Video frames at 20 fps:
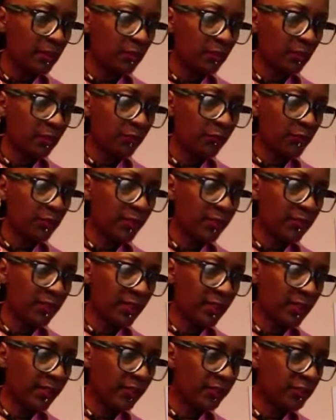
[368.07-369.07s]
on what the
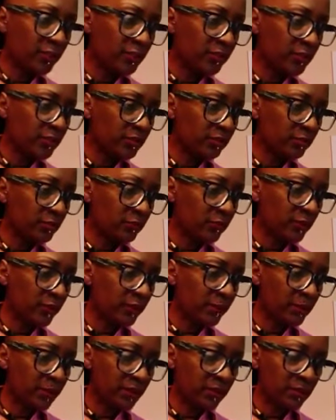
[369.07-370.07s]
heck she's
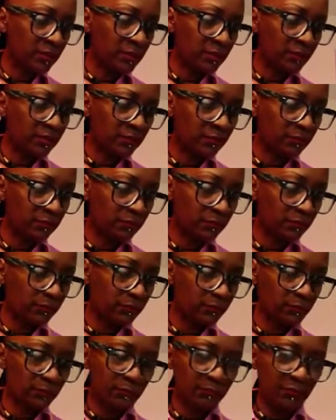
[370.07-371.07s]
doing. But it looks
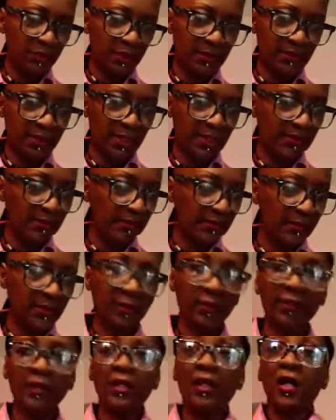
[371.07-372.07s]
fantastic.
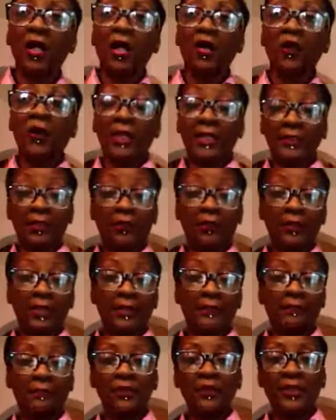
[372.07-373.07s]
Okay, so yeah,
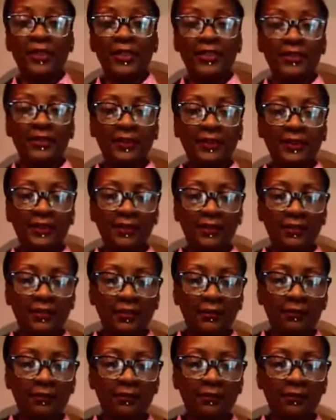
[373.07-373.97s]
you can't see this, so.